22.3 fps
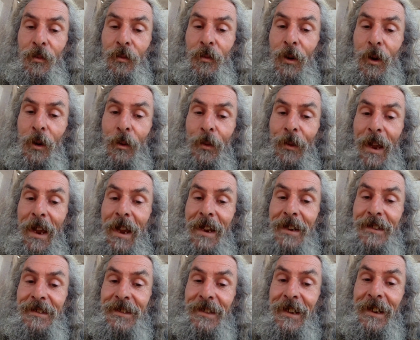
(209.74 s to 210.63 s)
Well,
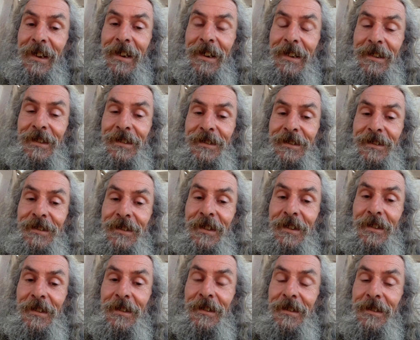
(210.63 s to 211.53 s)
that is
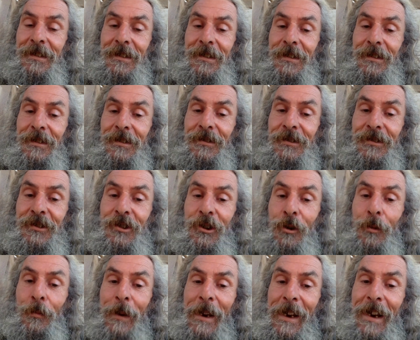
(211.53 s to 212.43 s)

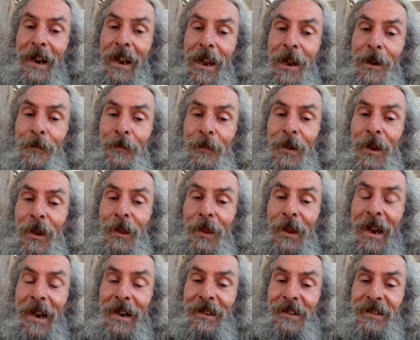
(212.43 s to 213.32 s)
to become
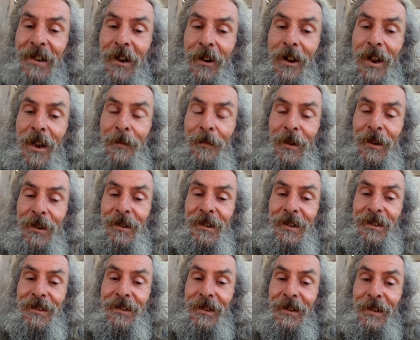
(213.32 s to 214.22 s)
that
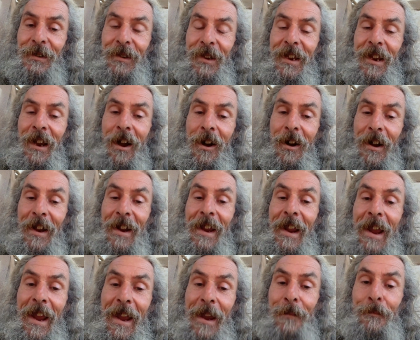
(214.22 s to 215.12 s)
diamond, the
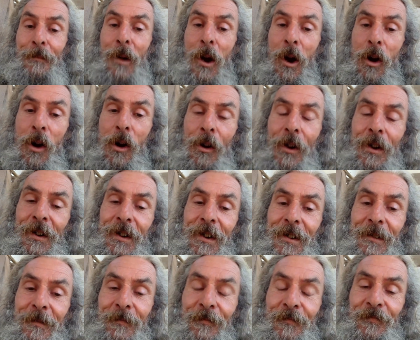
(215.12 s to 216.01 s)
I am
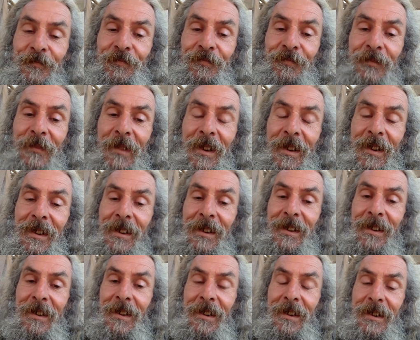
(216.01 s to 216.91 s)
on.
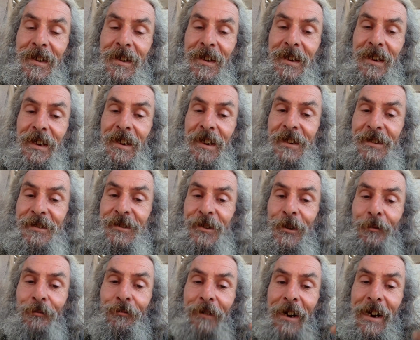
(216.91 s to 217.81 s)
It's
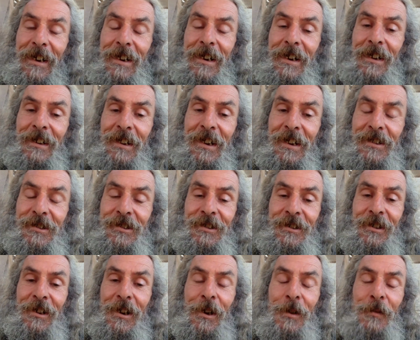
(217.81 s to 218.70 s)
the
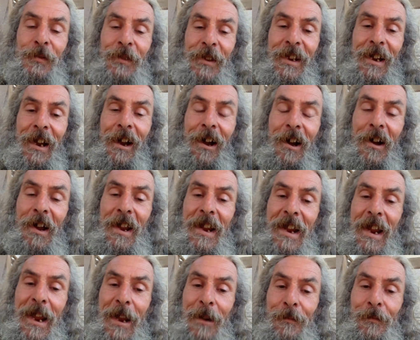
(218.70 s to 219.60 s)
recognition of the
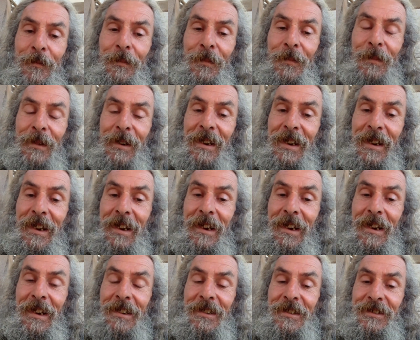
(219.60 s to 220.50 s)
I am
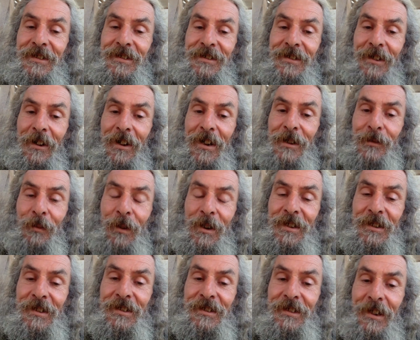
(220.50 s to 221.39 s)
inside
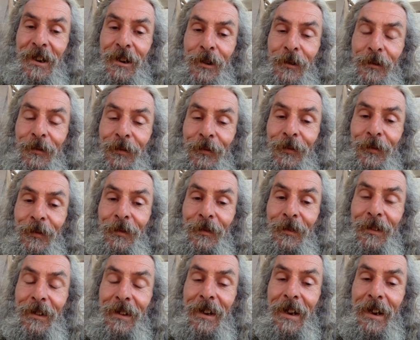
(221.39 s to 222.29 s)
oneself
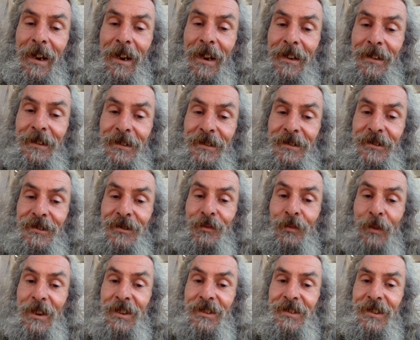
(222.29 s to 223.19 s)
and
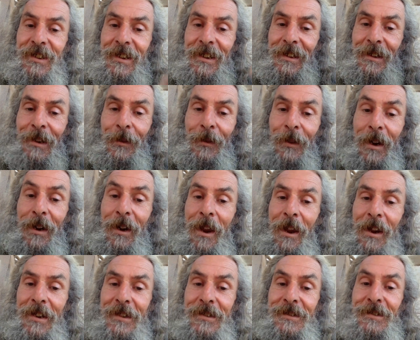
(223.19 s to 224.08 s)
switching the
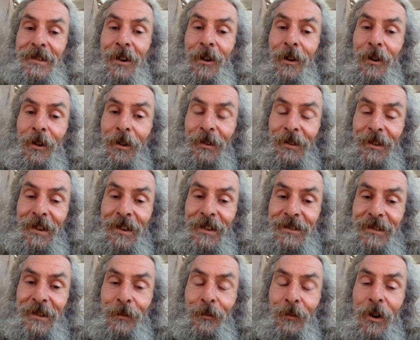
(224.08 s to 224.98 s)
lights on,
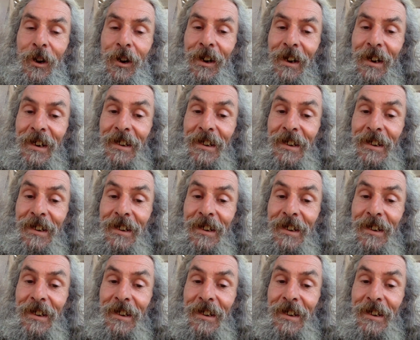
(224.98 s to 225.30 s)
as it were,